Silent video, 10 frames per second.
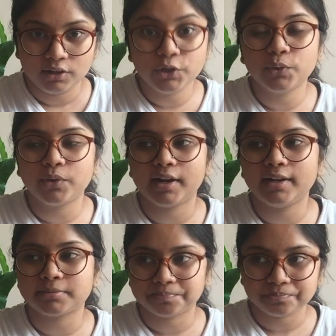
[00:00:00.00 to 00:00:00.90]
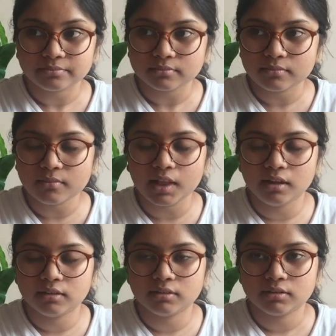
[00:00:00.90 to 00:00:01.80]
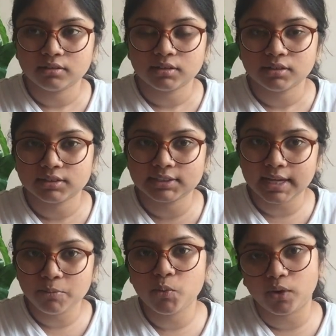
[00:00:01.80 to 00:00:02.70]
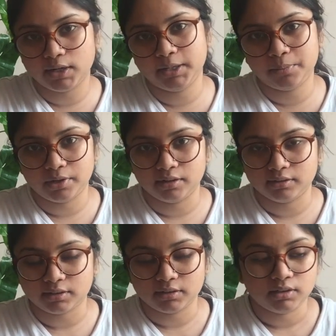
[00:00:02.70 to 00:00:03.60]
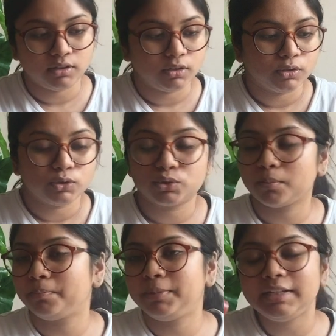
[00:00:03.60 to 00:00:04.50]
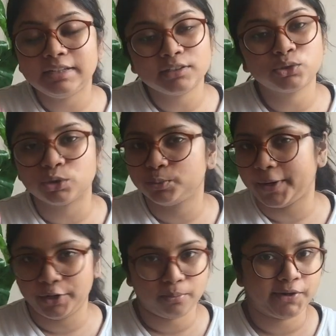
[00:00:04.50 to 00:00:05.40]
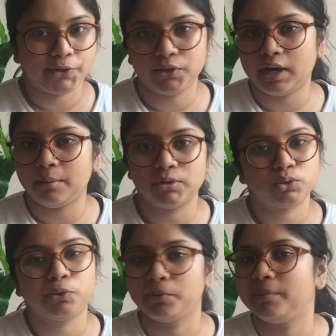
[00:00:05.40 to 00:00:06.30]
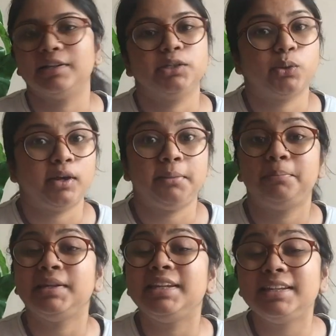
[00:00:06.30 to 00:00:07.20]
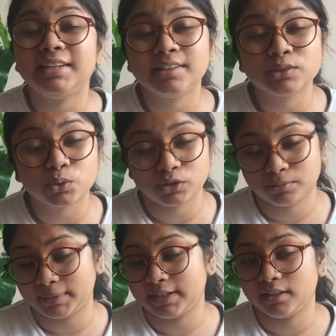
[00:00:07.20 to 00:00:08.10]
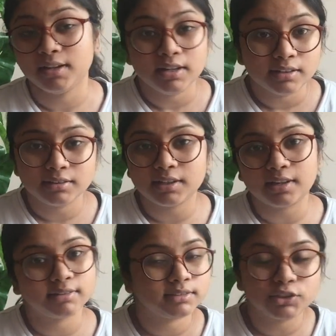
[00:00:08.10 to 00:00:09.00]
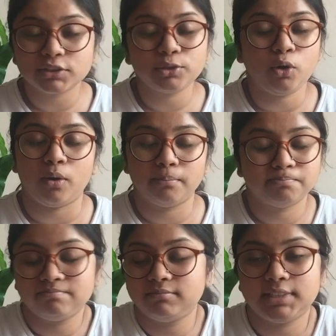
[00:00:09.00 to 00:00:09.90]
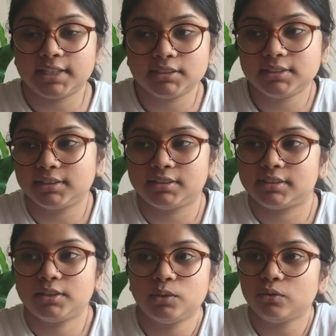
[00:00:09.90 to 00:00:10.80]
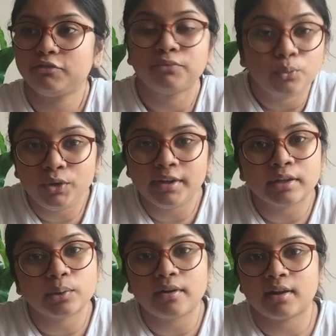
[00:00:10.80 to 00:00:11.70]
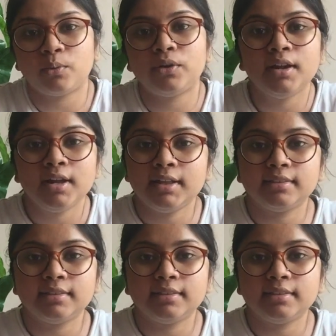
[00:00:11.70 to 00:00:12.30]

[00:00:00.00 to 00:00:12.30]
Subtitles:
You know, right? Same quality product. So please don't spend your money on Kama's kumkumadi oil. Please don't spend. They are just, you know, fooling you around.